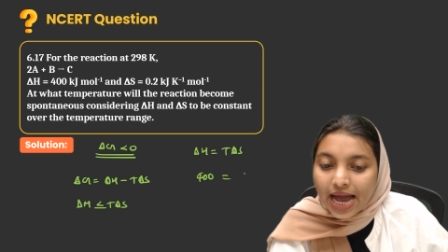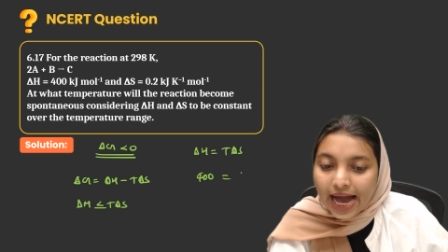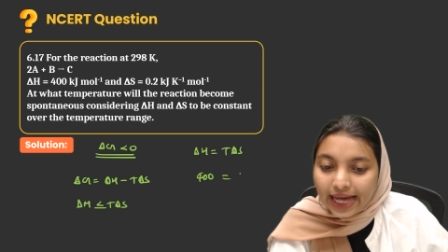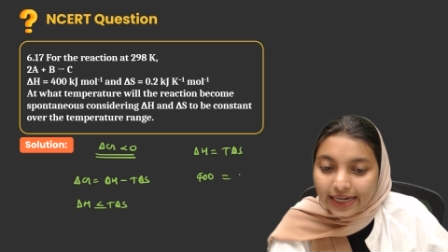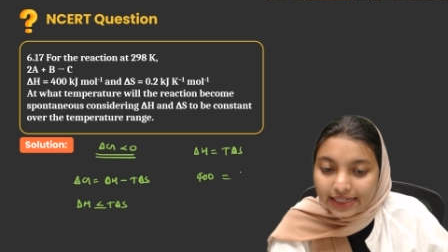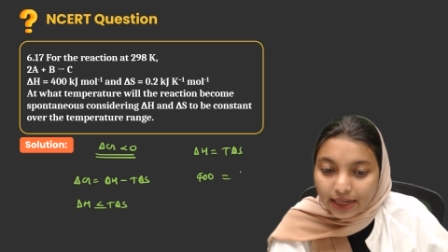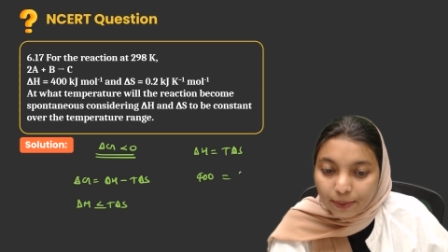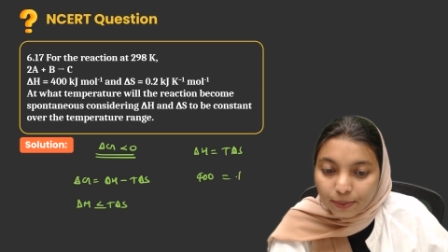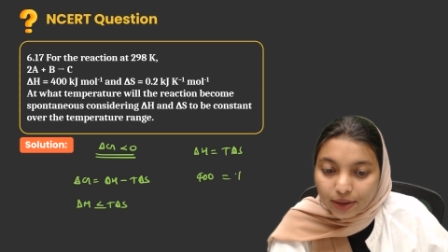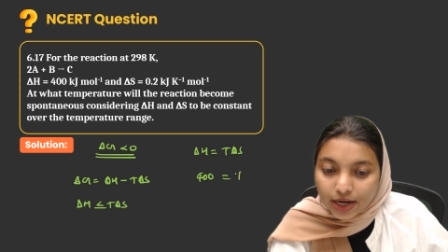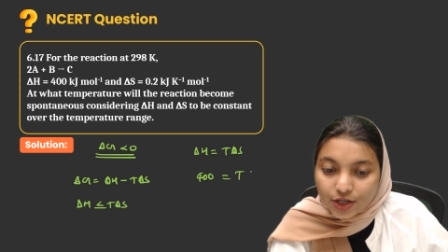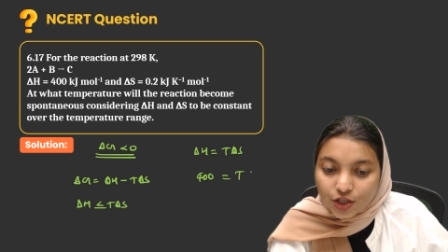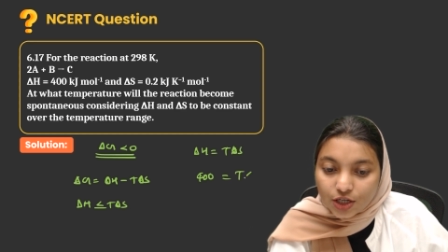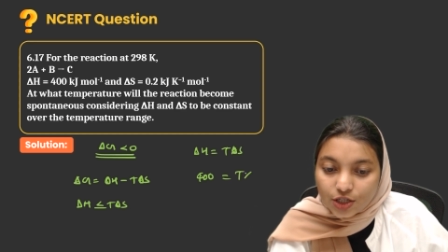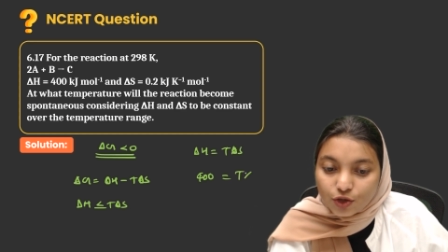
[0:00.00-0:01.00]
and
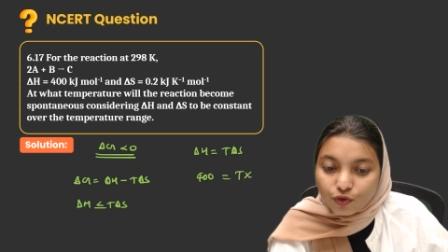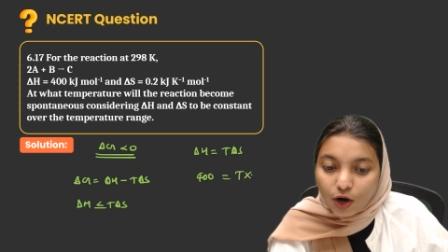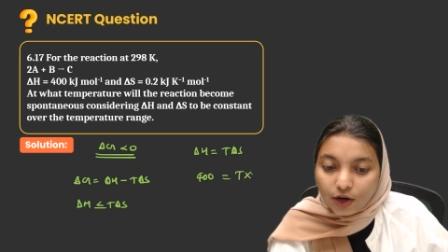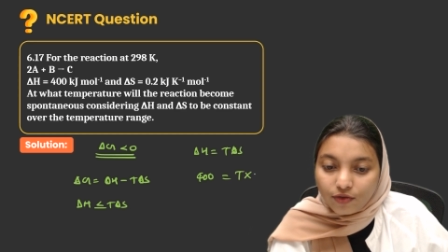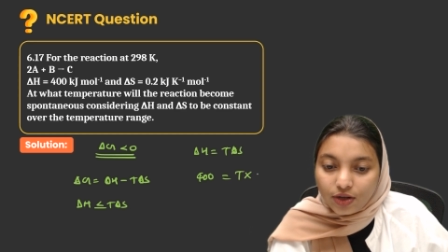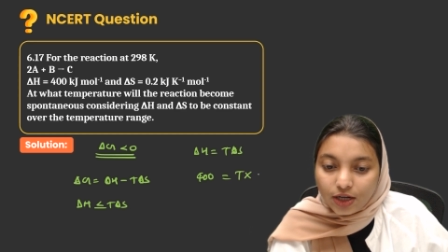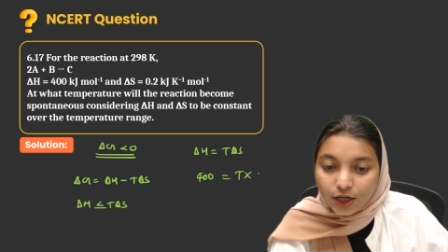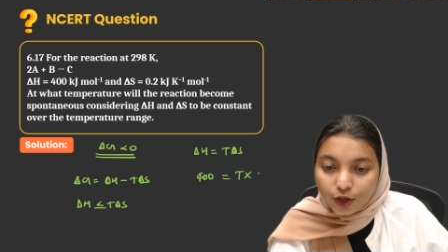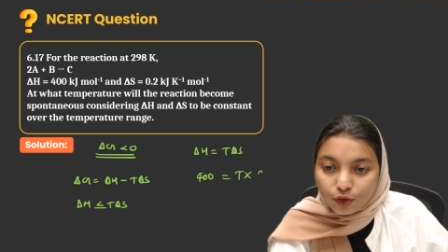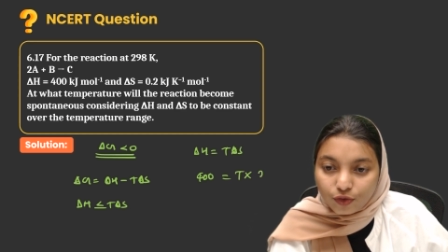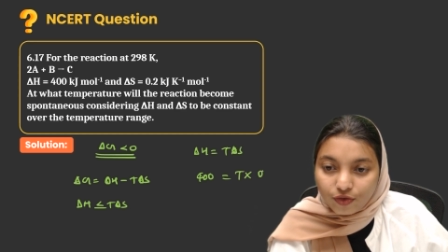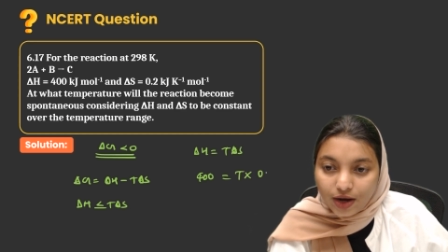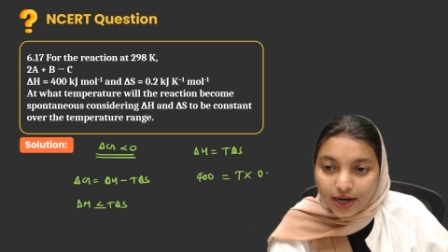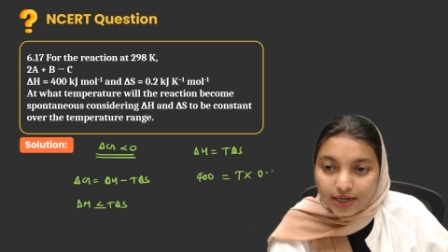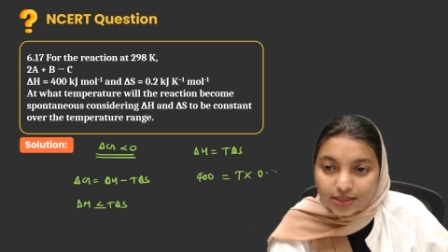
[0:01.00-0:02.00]
temperature is what we need to
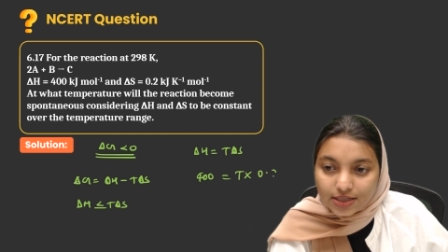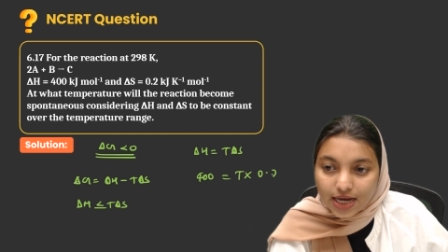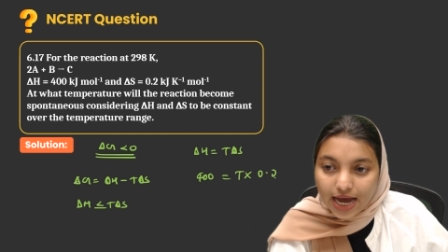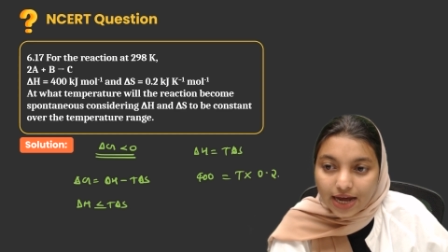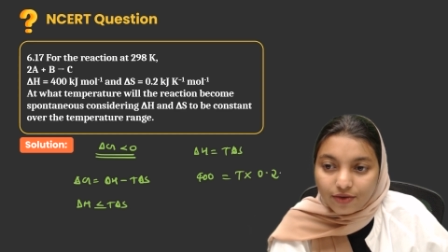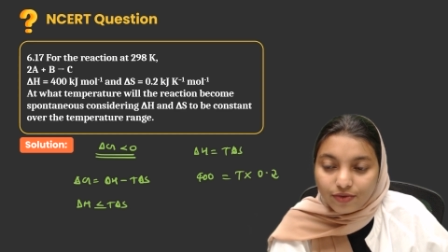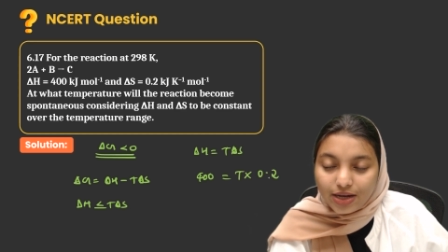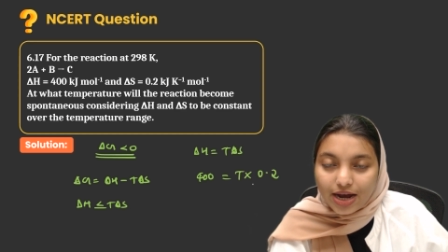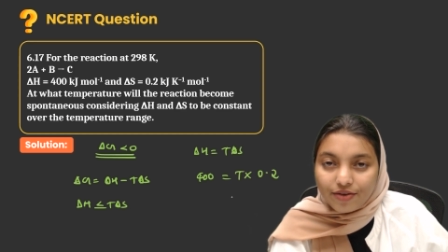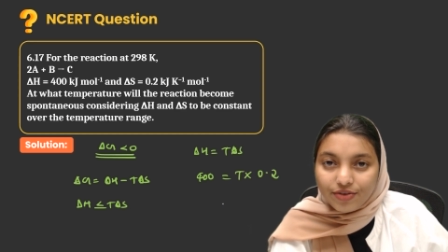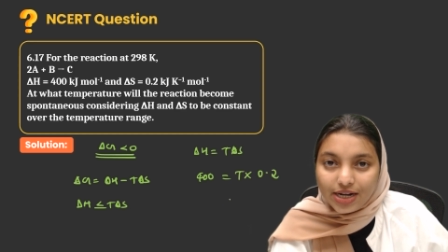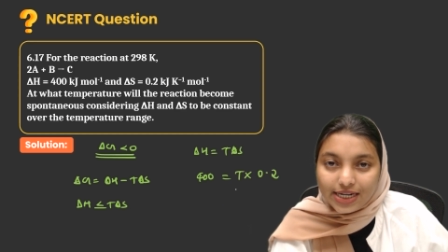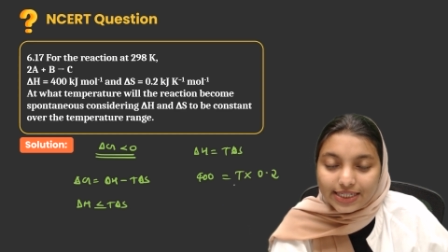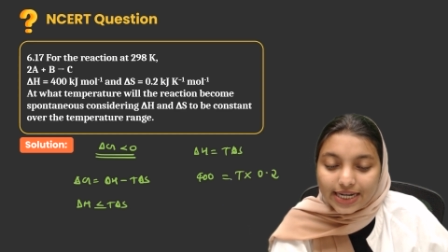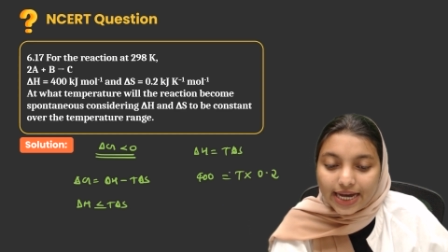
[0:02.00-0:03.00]
find, and we
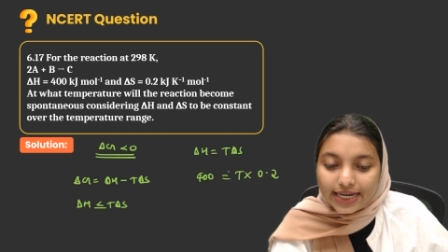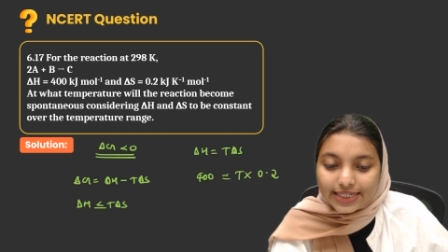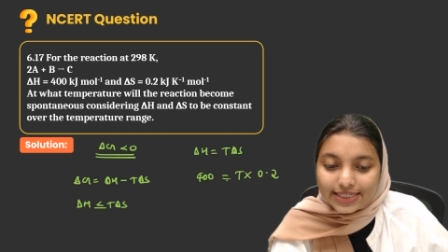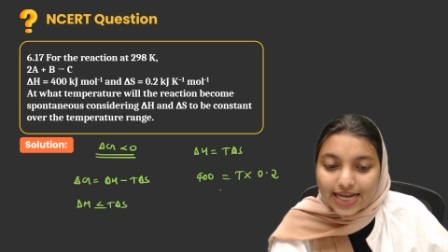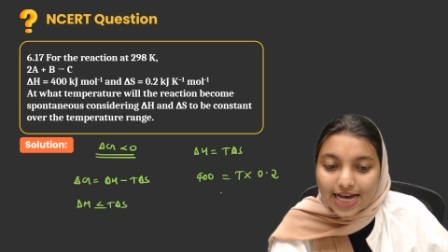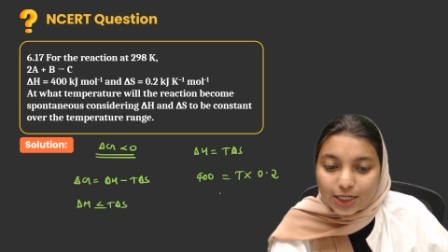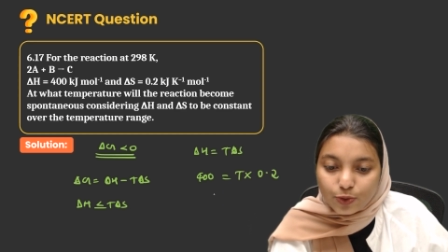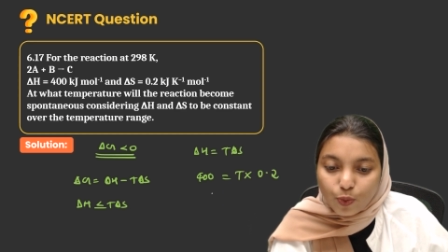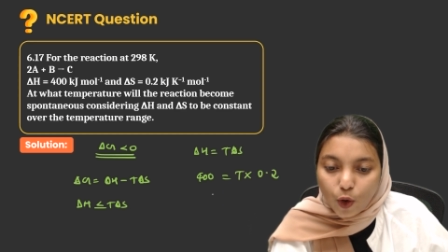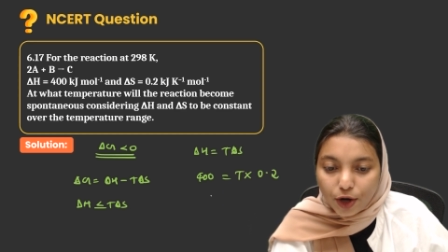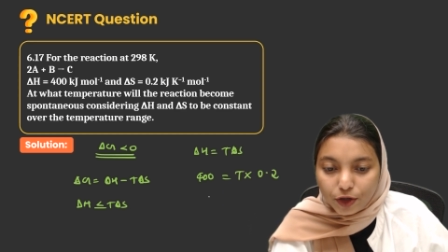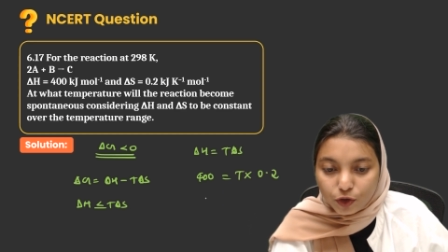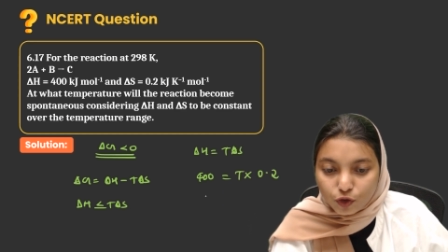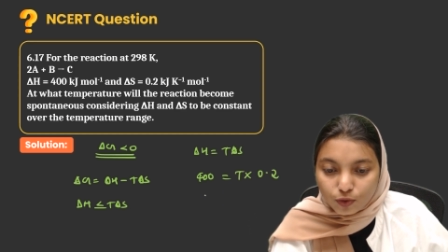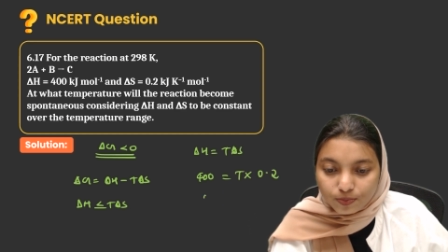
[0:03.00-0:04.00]
have delta S as
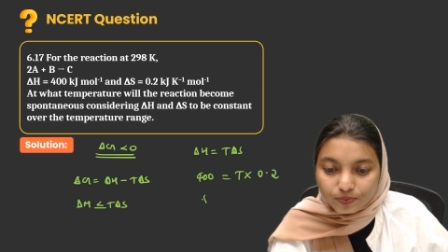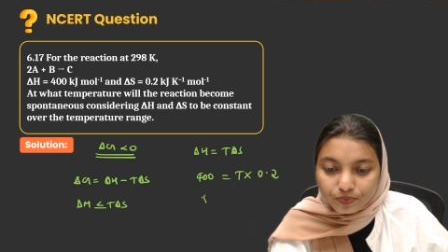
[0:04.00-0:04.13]
0.2.